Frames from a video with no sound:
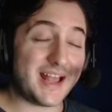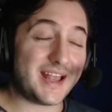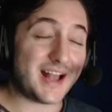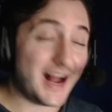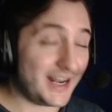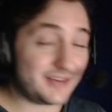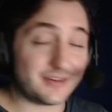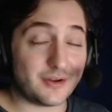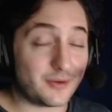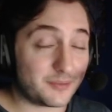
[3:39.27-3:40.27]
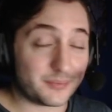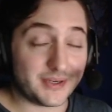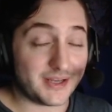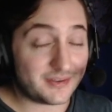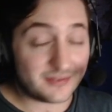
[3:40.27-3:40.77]
I need to go complete
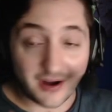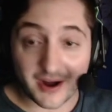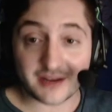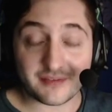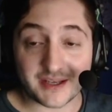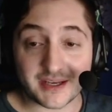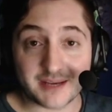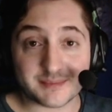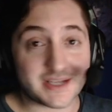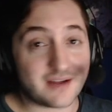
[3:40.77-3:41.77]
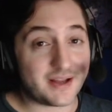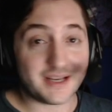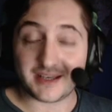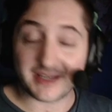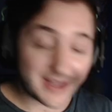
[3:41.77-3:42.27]
a ton of endgame stuff. I need
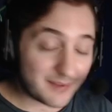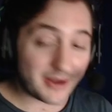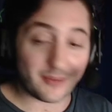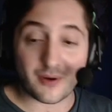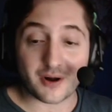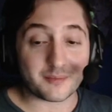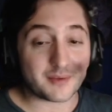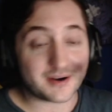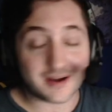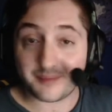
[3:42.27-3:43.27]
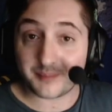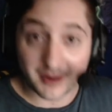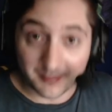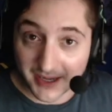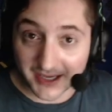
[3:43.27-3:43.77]
to get my watermark up, come
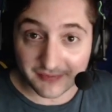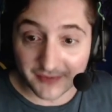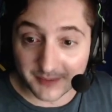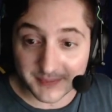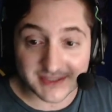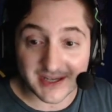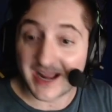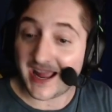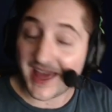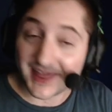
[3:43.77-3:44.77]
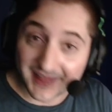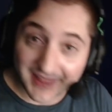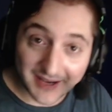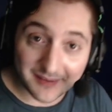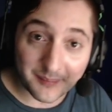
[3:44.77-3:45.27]
back and farm this guy, and
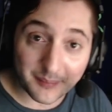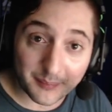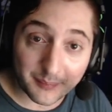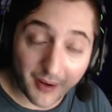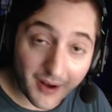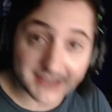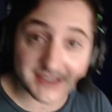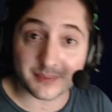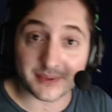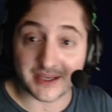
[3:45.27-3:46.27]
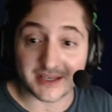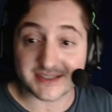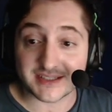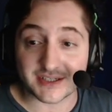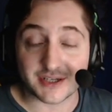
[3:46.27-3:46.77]
then possibly get a
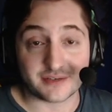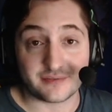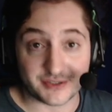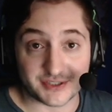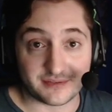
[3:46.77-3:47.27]
600 version of